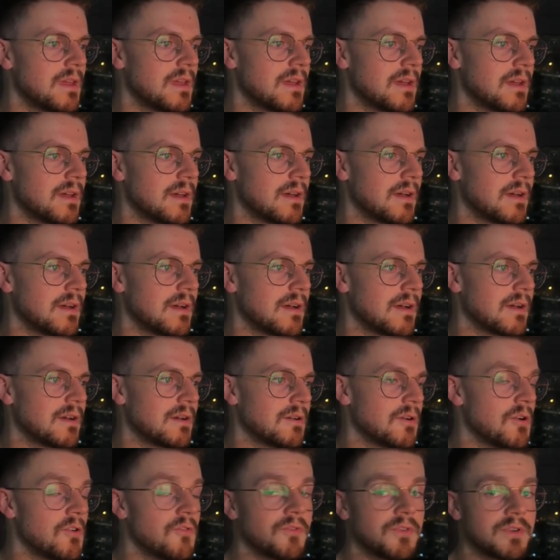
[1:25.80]

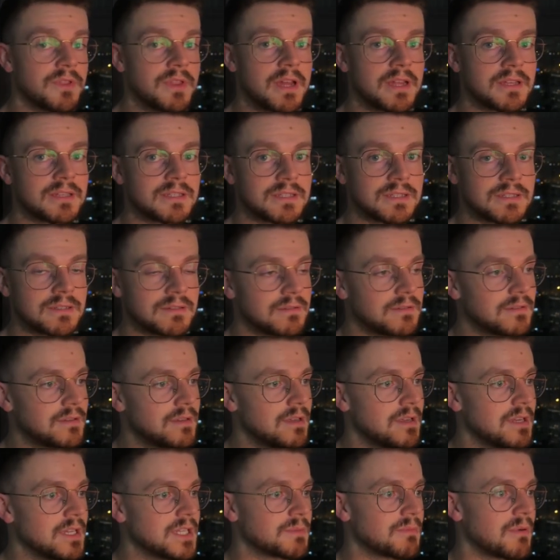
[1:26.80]
hopefully that's
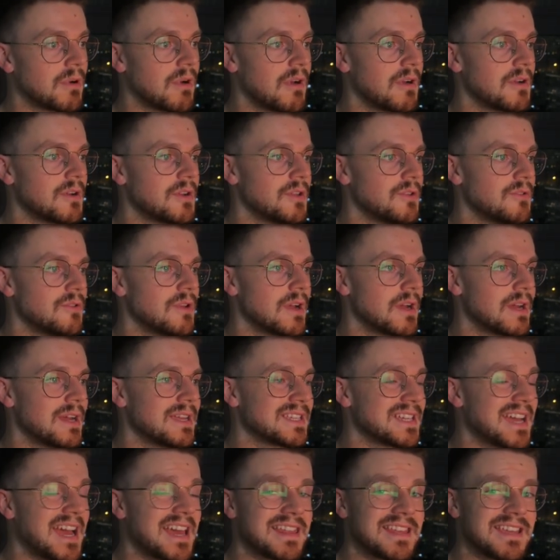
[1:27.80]
inspiring to you
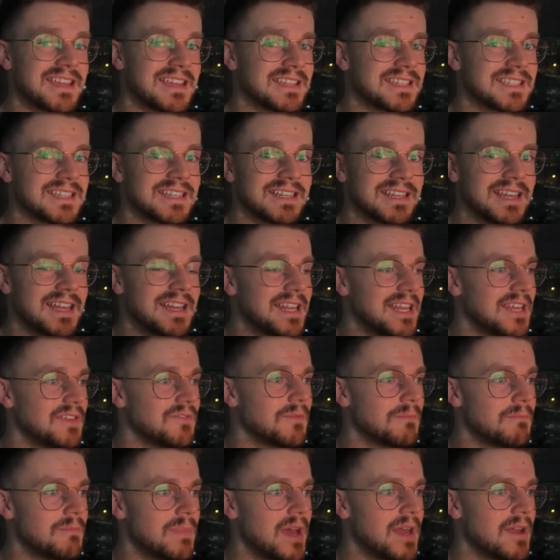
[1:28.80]
guys. I think it's going to get
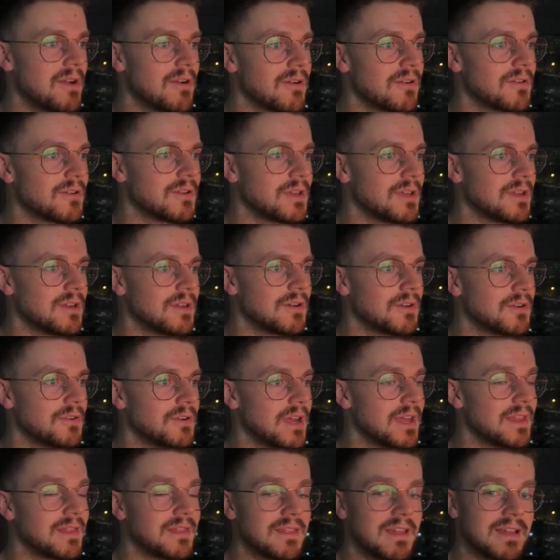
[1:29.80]
even better,
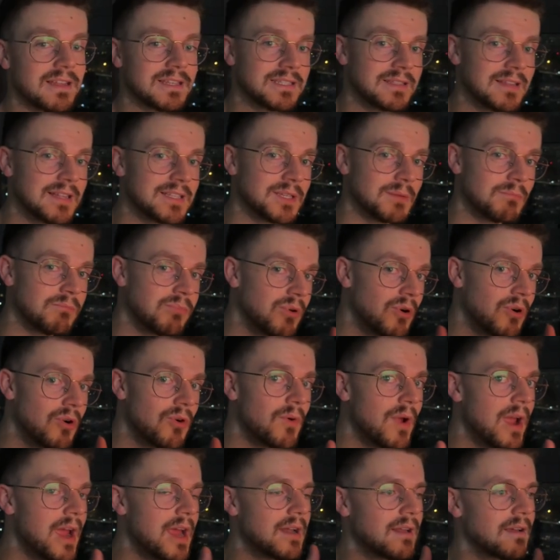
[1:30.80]
and that's a
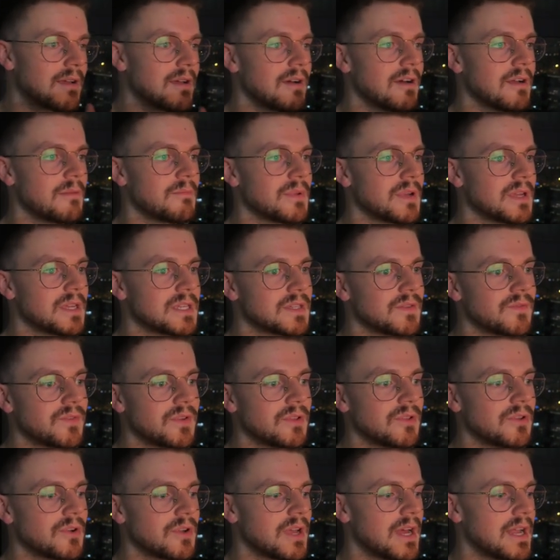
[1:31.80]
pro and a con, because if
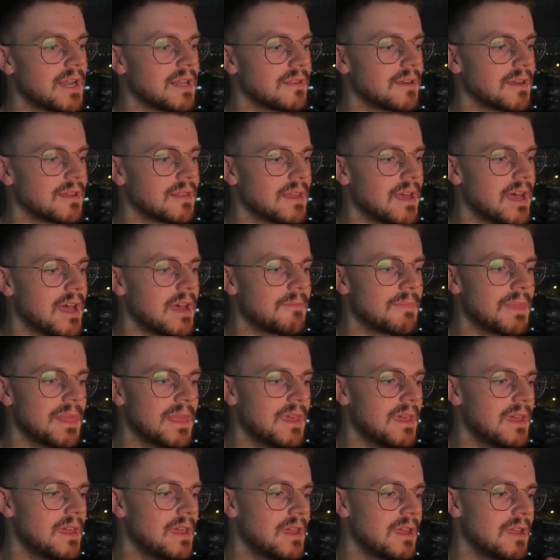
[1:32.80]
you look at it like that,
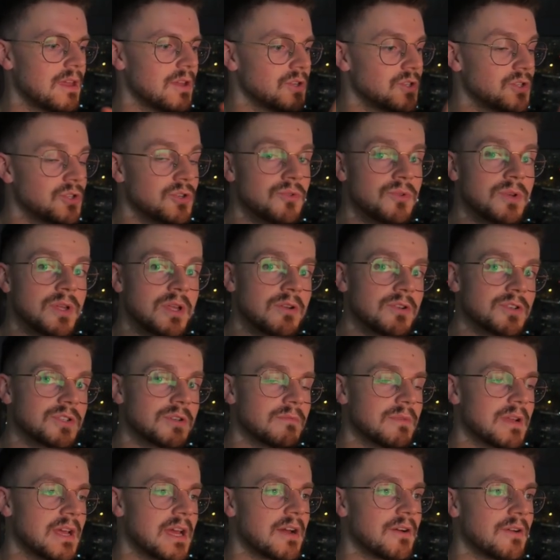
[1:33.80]
2 years
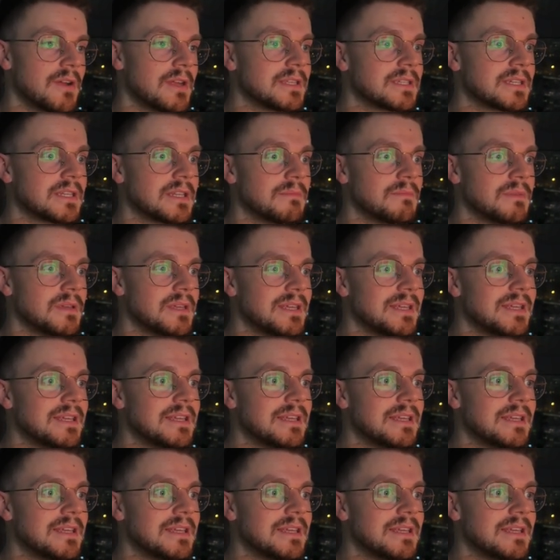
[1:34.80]
from now, it's going to be